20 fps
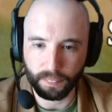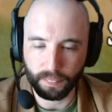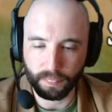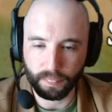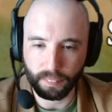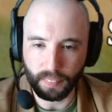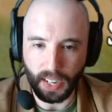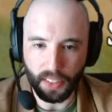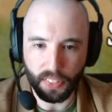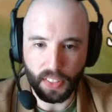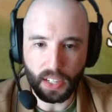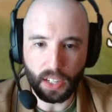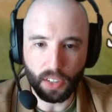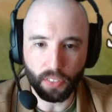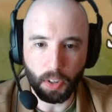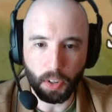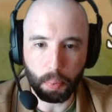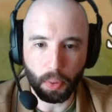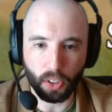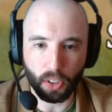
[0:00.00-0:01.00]
I think if
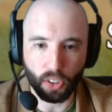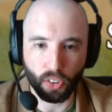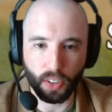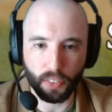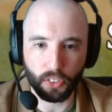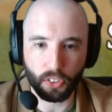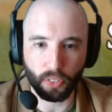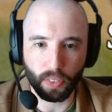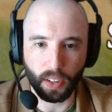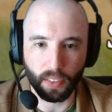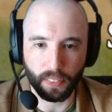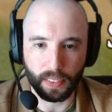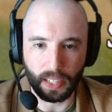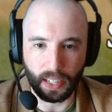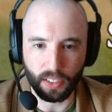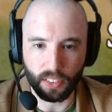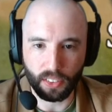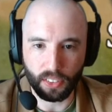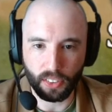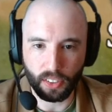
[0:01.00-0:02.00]
we put cliffs around the
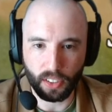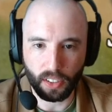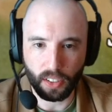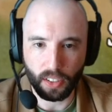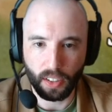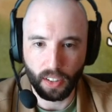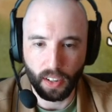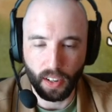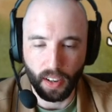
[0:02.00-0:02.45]
edges here,